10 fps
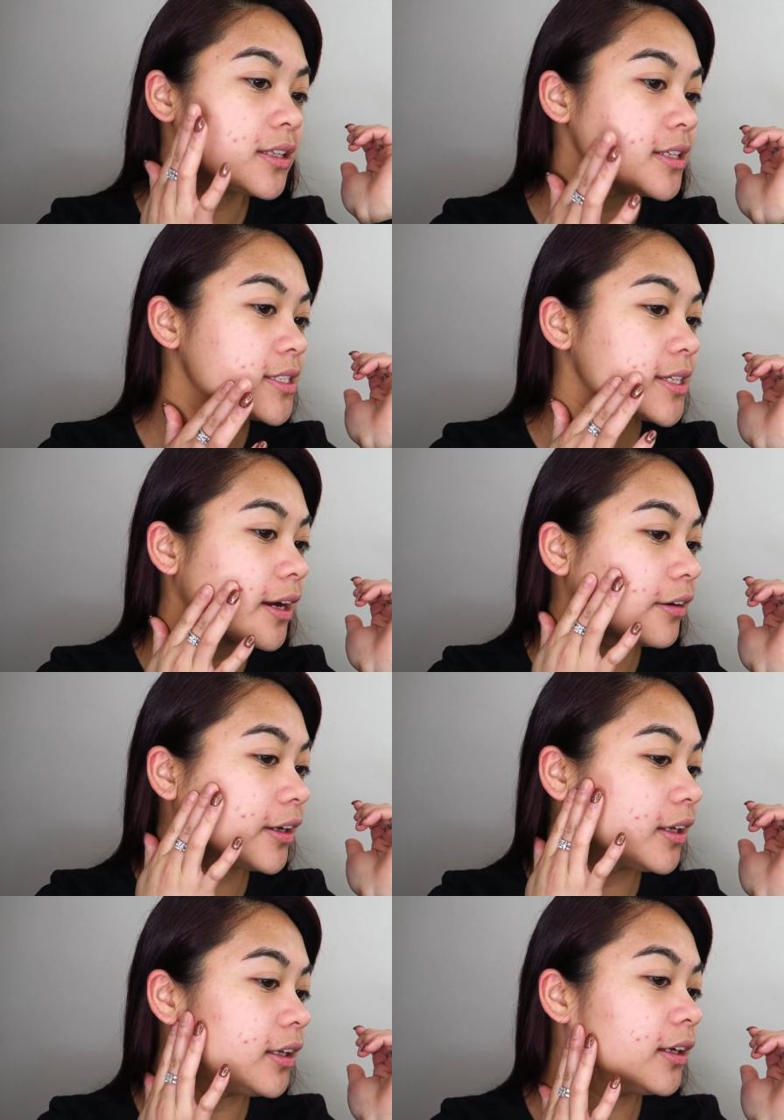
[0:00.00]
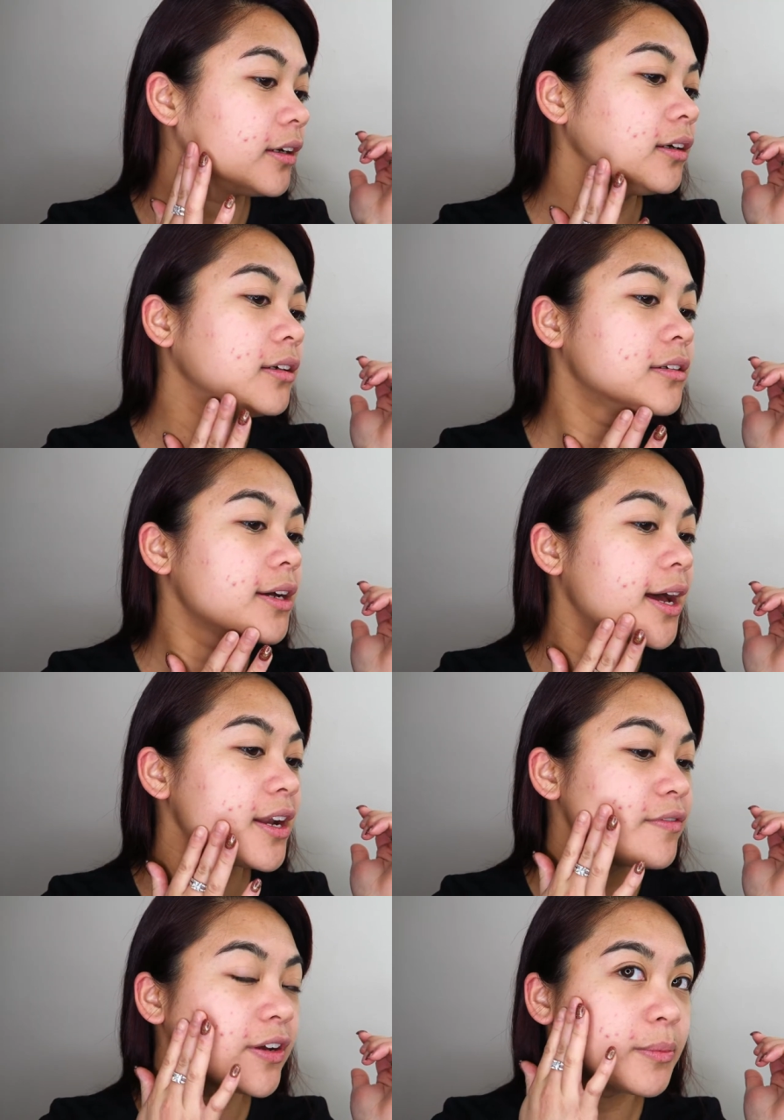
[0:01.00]
in this area here. I
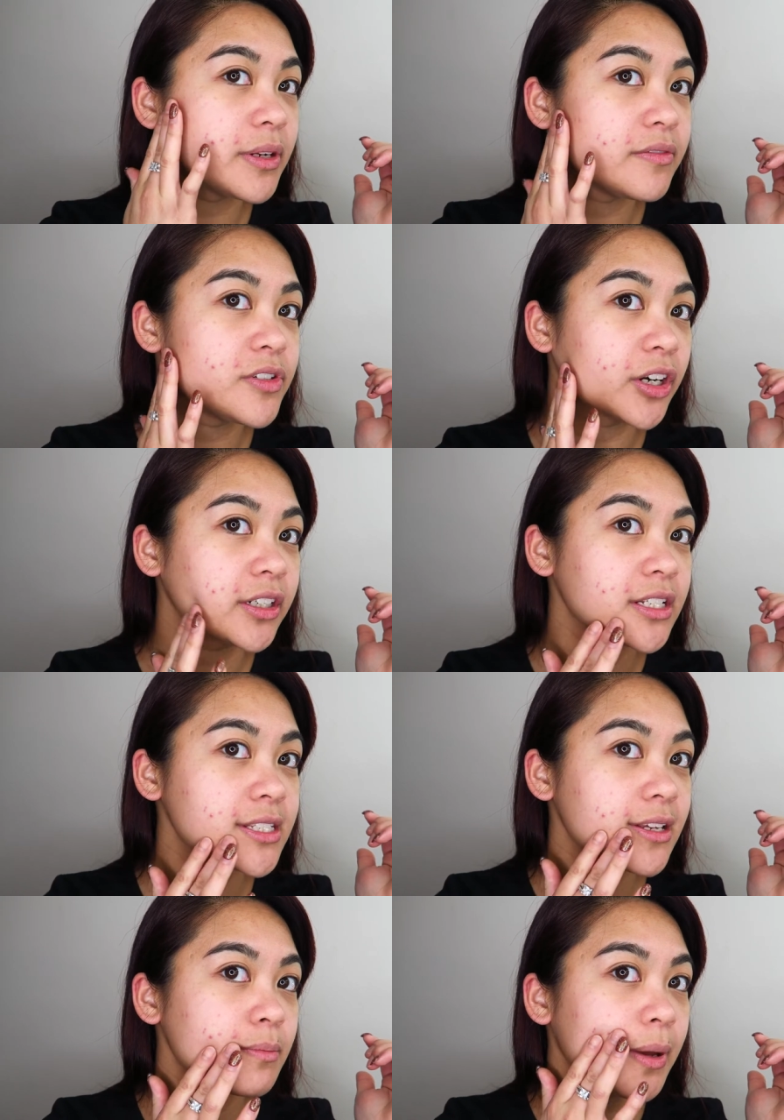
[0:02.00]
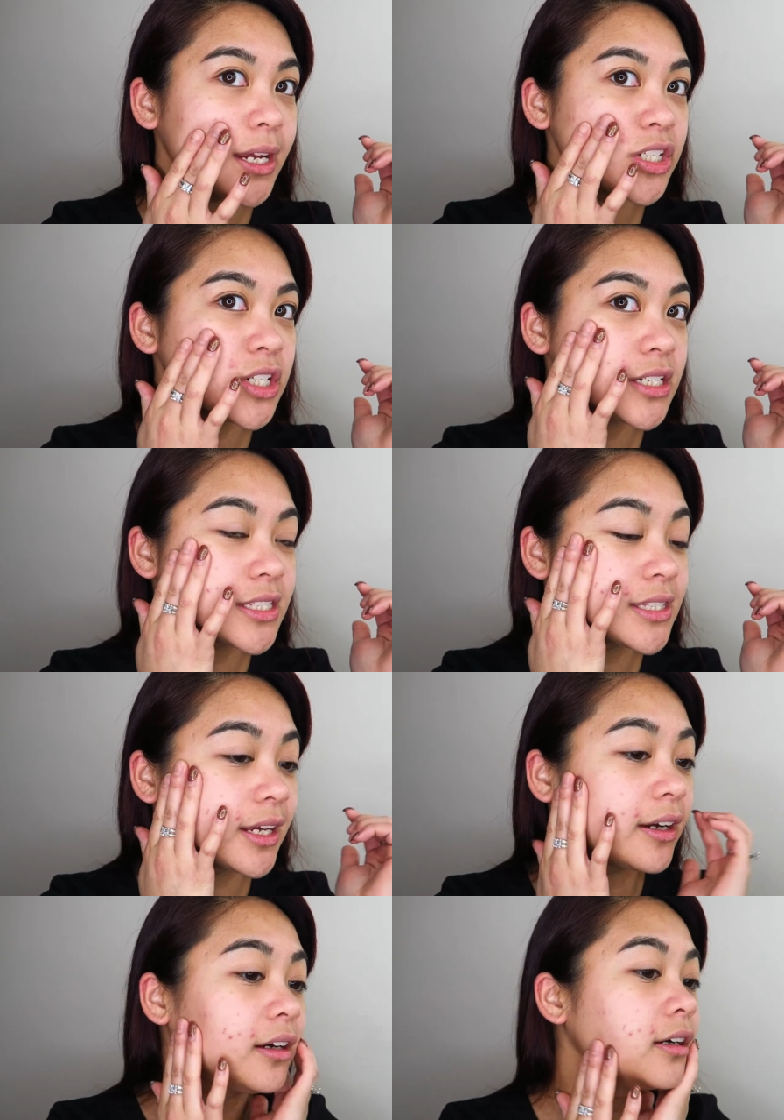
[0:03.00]
had a fair bit of darkness and patchiness
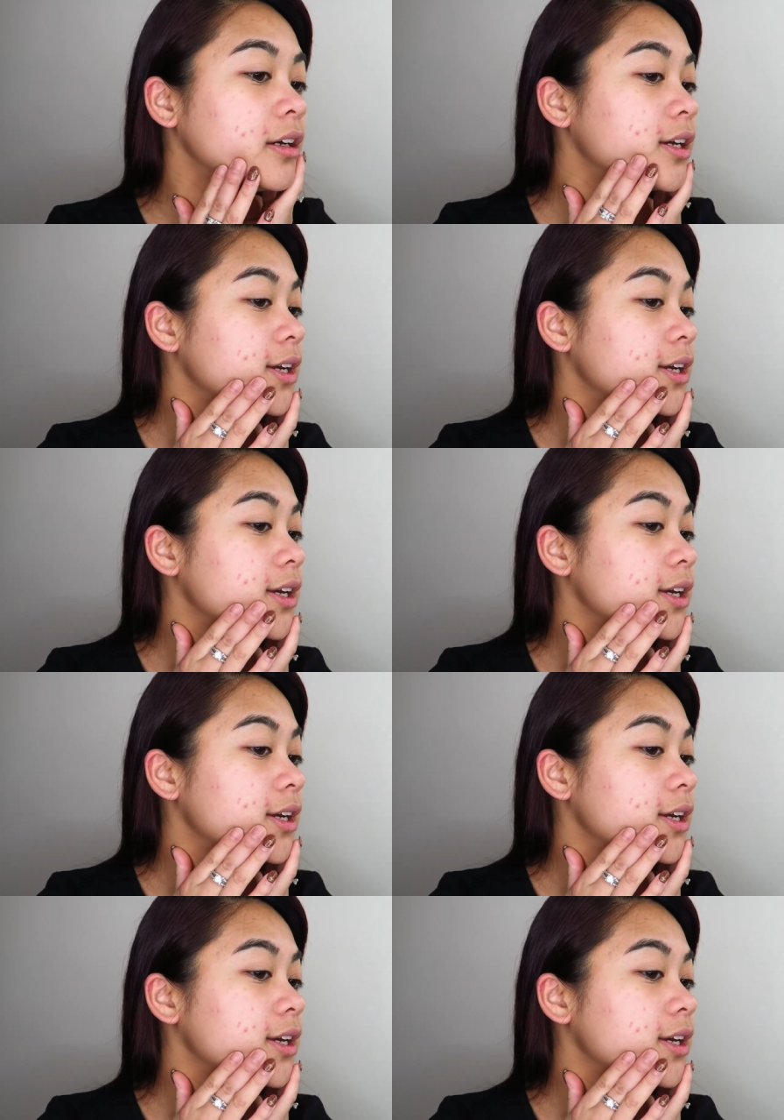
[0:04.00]
there.